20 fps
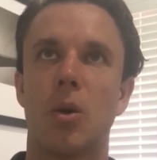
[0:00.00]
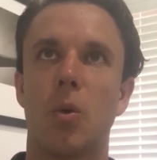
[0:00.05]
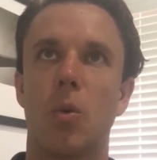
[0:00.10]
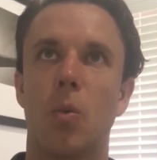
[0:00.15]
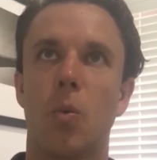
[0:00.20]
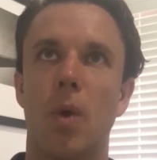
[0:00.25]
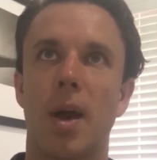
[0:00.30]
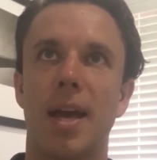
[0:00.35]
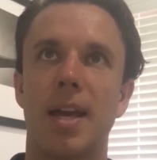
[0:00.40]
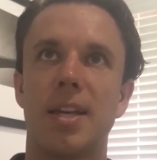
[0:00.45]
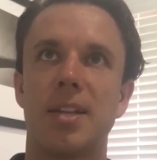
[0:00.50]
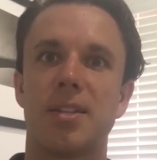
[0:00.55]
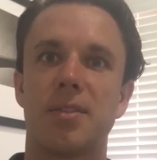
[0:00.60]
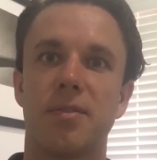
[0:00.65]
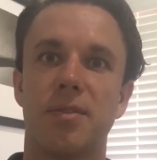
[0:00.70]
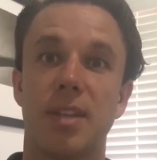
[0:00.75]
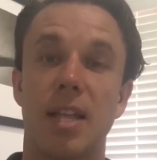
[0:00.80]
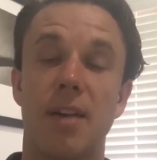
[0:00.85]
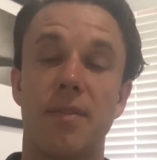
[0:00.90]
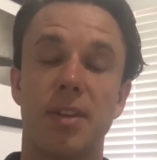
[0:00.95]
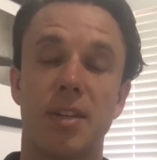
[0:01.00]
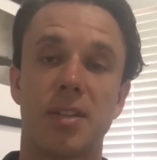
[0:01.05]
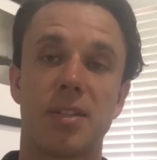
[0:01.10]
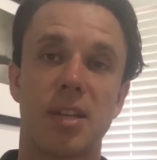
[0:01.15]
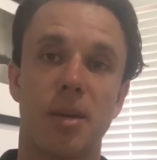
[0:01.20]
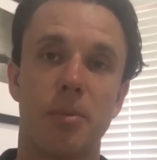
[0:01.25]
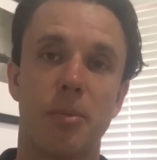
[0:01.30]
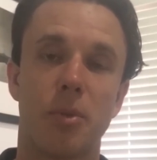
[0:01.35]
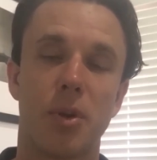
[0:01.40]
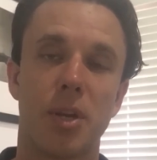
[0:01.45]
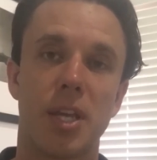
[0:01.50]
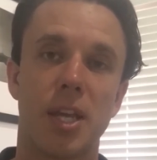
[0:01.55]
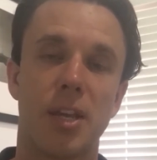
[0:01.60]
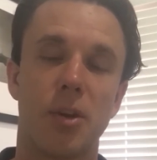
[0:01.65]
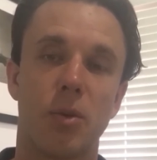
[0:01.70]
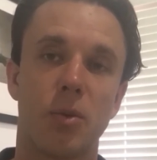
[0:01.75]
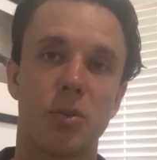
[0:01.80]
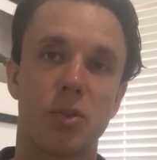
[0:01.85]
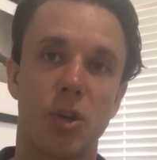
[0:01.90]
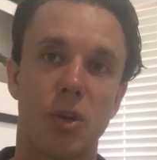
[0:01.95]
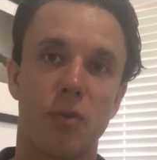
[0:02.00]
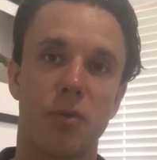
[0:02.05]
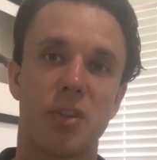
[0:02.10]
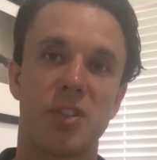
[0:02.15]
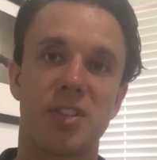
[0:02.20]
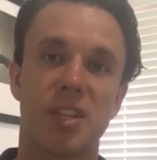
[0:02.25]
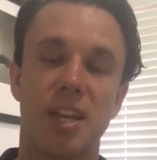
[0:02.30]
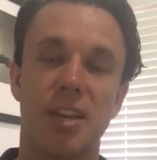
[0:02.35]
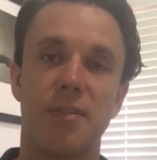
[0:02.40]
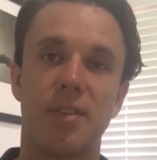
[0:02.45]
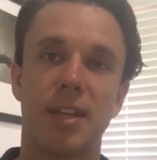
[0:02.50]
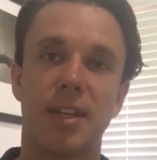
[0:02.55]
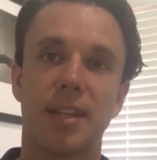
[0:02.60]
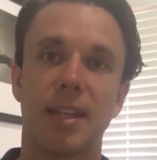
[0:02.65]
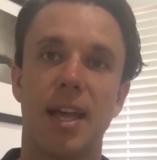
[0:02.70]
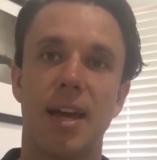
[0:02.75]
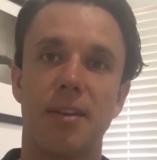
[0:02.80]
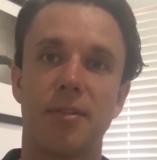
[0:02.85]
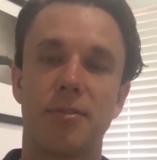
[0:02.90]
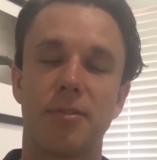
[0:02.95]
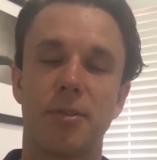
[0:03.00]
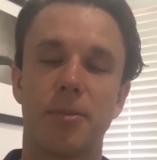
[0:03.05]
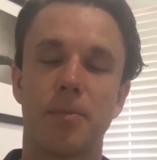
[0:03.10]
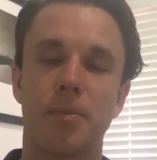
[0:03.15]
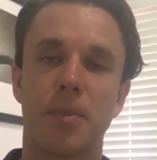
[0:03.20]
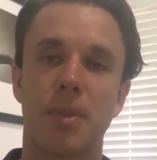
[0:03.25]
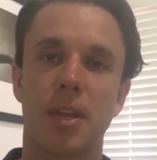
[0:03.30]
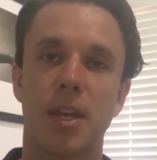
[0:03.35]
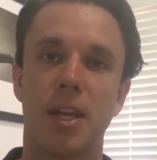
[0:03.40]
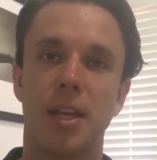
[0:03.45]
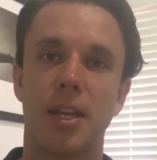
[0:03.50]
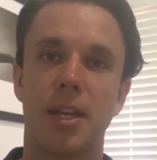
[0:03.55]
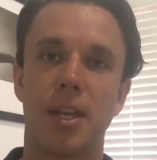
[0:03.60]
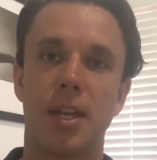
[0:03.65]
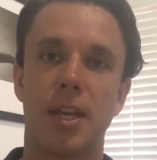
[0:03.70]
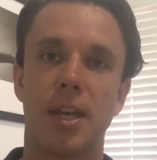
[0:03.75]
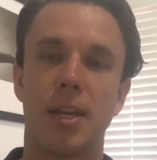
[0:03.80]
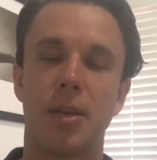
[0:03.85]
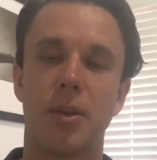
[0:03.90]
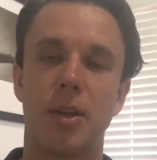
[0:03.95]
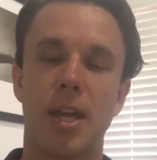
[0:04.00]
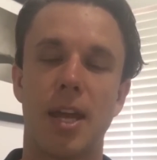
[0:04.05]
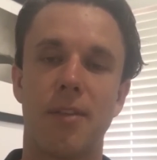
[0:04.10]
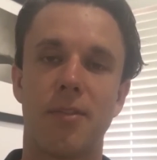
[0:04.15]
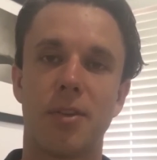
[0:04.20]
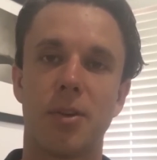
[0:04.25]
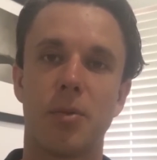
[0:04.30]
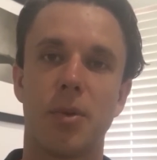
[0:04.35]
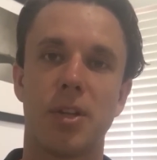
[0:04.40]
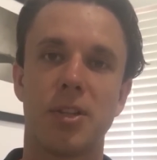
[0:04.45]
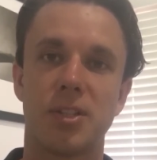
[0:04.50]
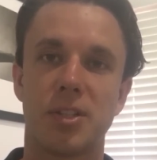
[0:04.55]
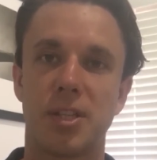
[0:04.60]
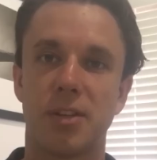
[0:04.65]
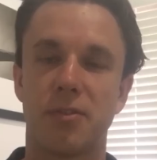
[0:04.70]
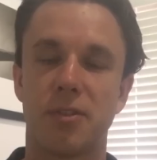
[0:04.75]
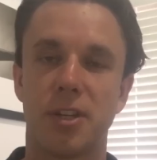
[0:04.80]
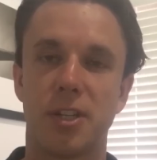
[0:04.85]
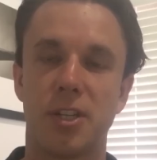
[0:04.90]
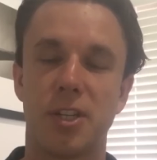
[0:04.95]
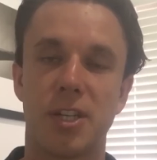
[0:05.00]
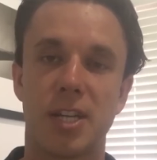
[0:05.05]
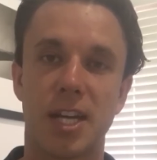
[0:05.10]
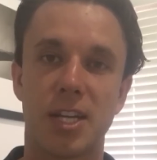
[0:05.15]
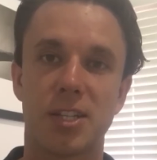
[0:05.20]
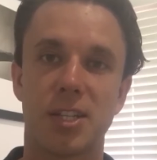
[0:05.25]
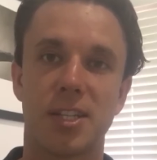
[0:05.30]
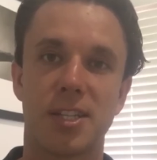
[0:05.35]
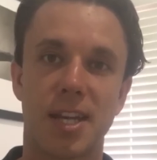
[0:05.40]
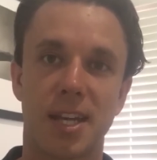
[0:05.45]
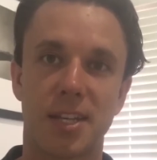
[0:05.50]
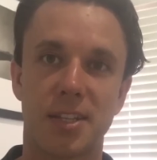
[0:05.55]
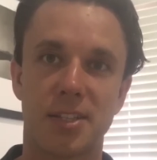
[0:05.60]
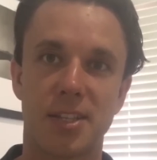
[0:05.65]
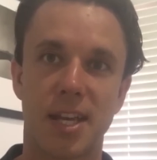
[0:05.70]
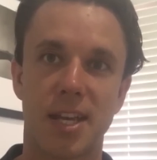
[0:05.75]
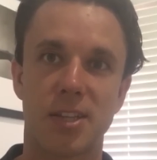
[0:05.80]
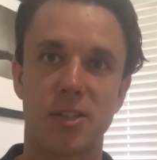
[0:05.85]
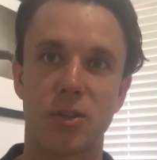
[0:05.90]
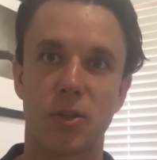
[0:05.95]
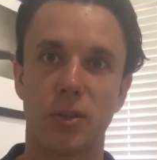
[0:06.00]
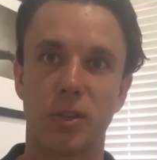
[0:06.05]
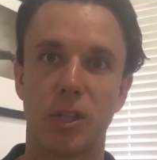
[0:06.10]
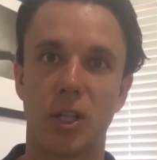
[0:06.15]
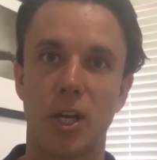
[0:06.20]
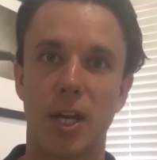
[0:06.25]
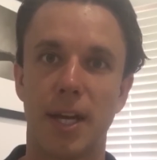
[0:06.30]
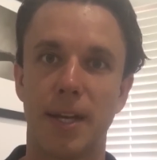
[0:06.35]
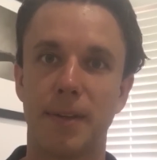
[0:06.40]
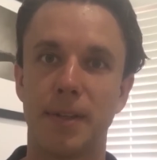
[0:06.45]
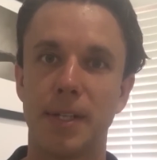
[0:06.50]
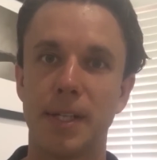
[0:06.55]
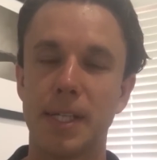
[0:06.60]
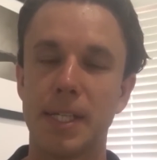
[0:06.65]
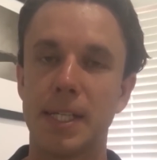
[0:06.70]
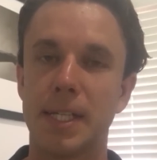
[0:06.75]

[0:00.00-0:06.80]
ways of loving somebody and also receiving love, and everyone's different. You can actually take a test online.